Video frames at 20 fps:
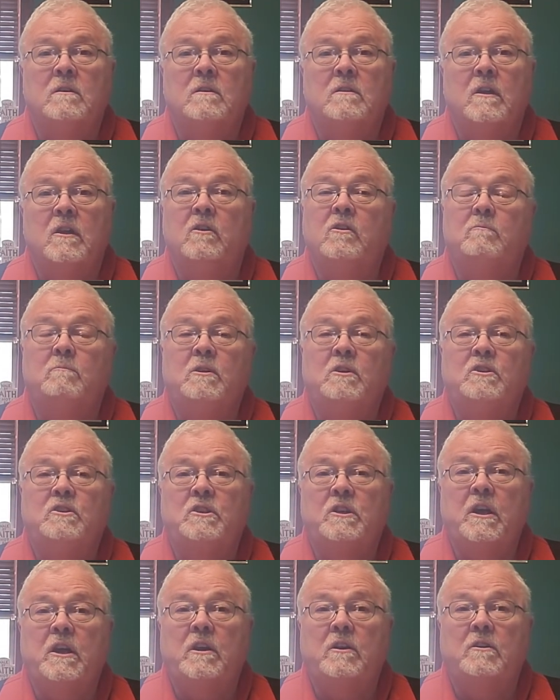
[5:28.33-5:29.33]
that could be
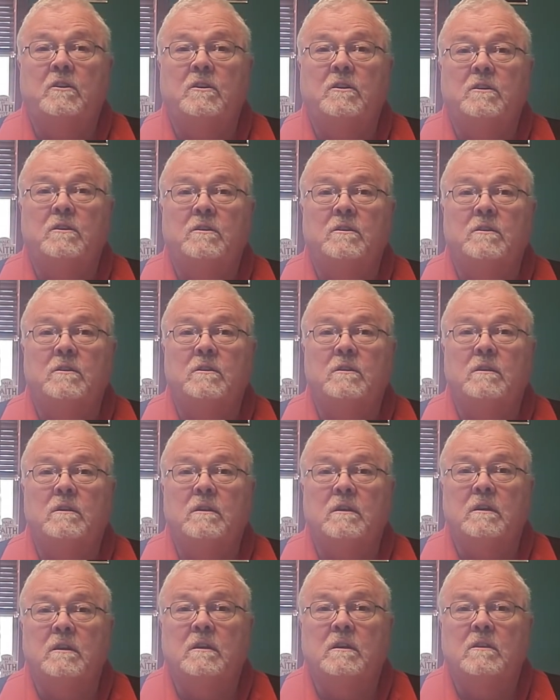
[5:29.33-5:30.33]
shared.
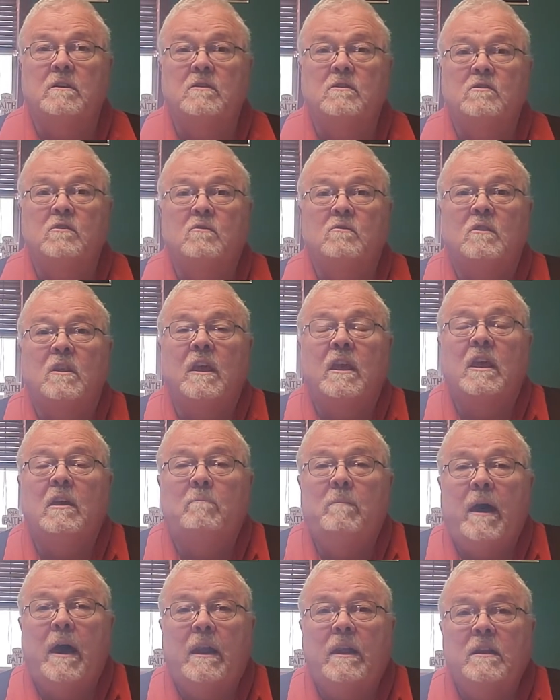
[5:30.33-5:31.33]
So think
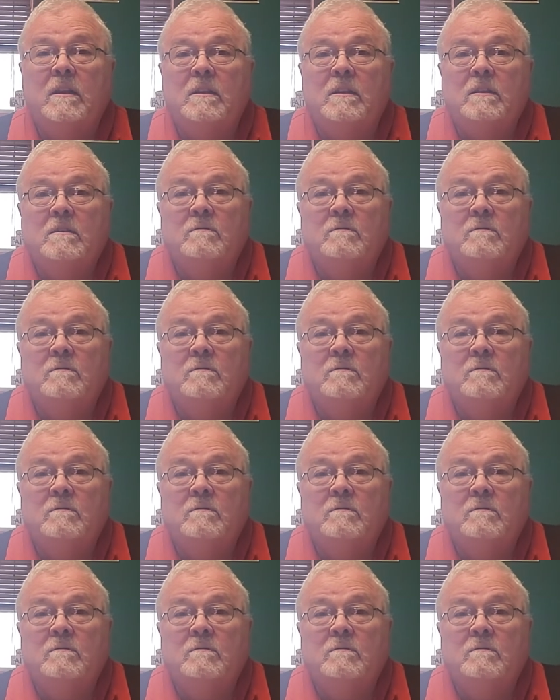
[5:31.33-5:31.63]
about it.